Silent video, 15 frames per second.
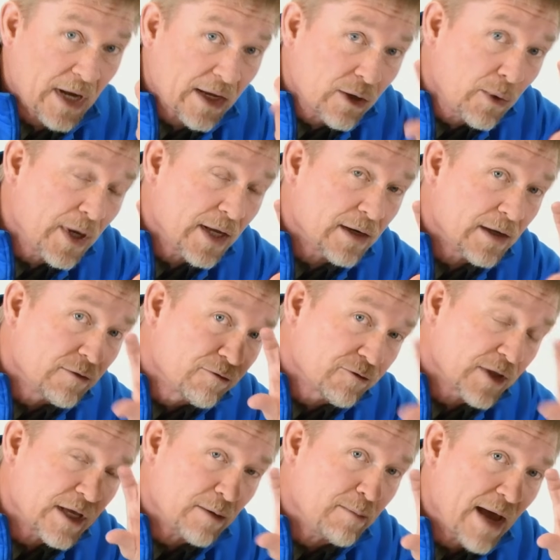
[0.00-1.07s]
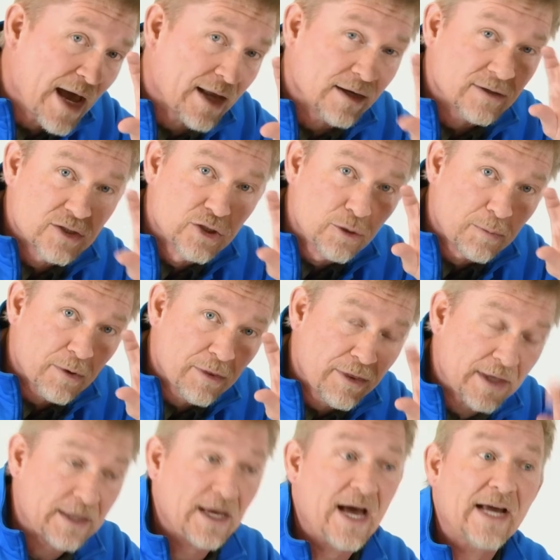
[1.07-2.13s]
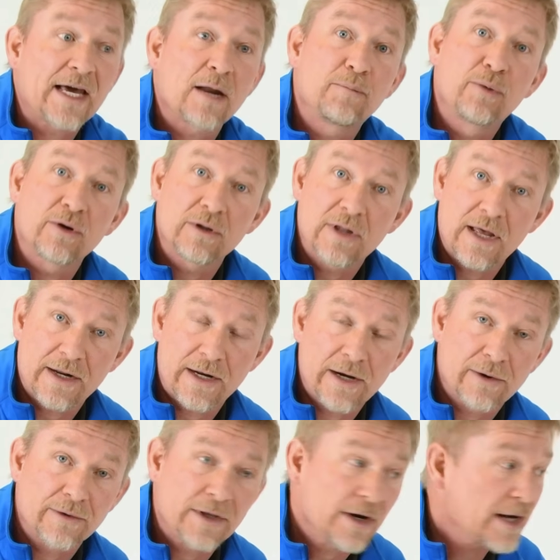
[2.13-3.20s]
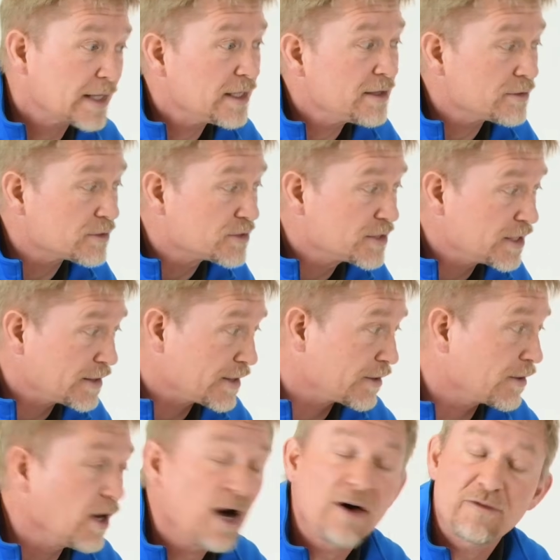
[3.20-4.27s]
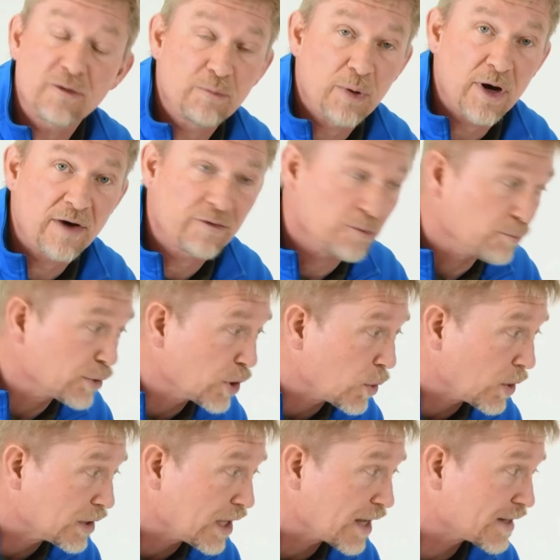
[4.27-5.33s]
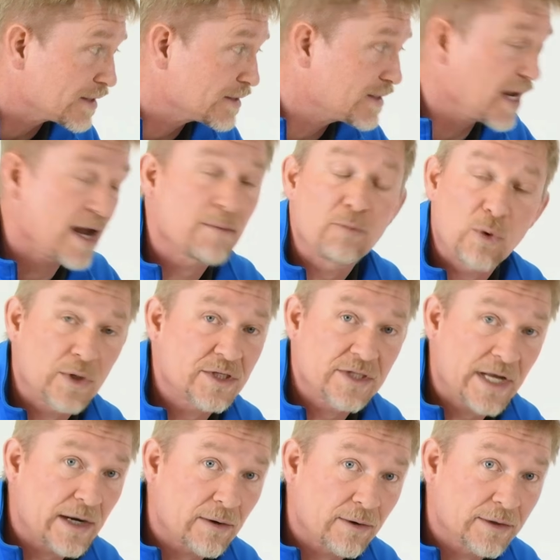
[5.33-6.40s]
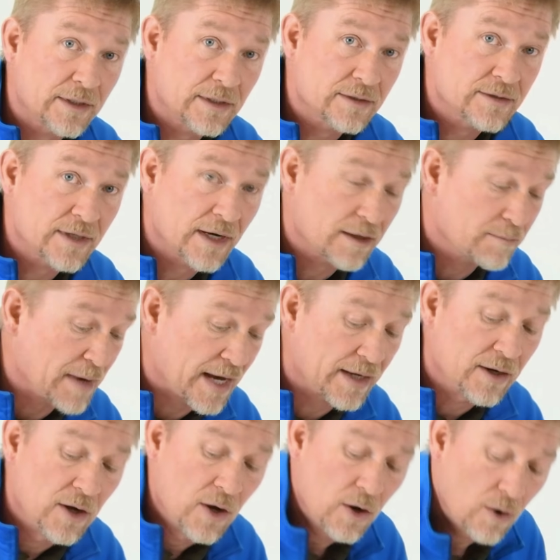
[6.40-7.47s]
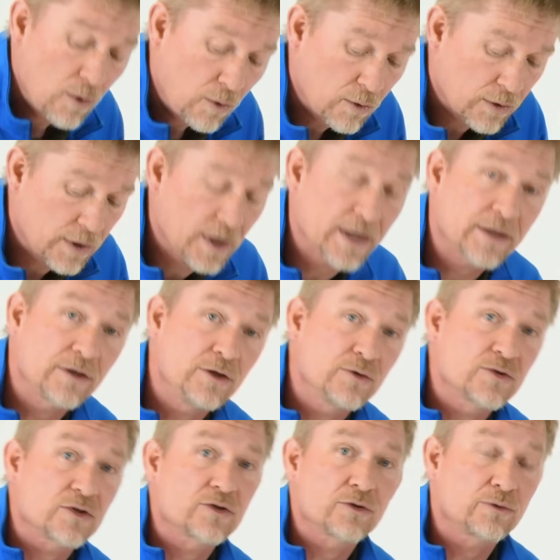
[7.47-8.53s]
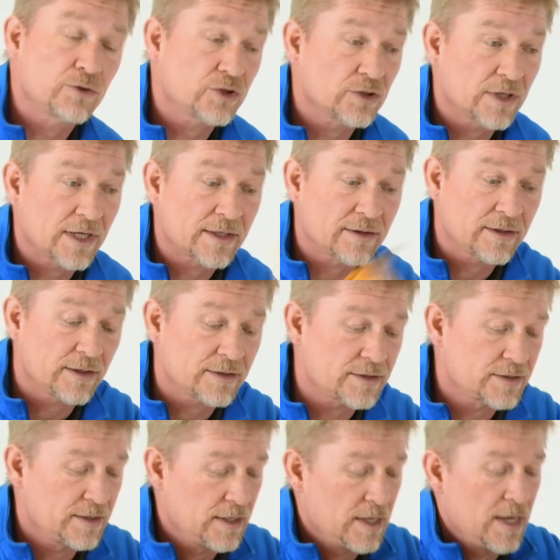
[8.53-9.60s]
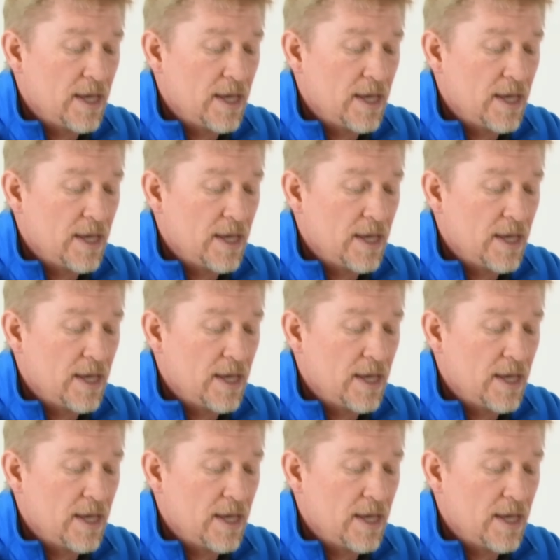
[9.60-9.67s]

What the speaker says: I go ahead and inflate a mat, it's super thick, I got to put a lot of air in there. I can either sit there and huff and puff and blow a lot of damp, moist air on the inside of the mat, or I can use a solution like this.